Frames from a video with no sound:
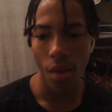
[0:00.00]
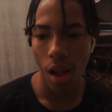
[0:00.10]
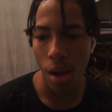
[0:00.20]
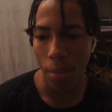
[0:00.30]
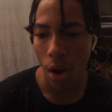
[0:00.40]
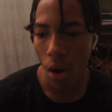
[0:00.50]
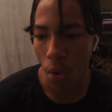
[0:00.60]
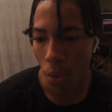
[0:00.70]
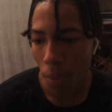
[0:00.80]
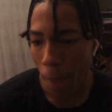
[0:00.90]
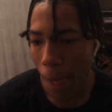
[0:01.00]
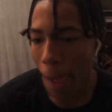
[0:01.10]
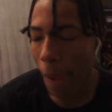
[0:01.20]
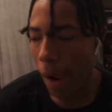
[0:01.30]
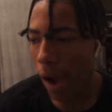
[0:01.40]
I'm cold.
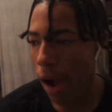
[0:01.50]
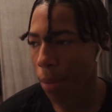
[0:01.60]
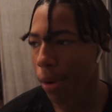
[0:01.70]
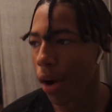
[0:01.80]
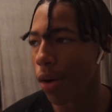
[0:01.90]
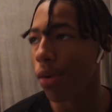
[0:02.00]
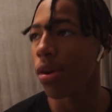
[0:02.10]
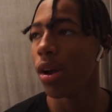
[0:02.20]
I'm cold.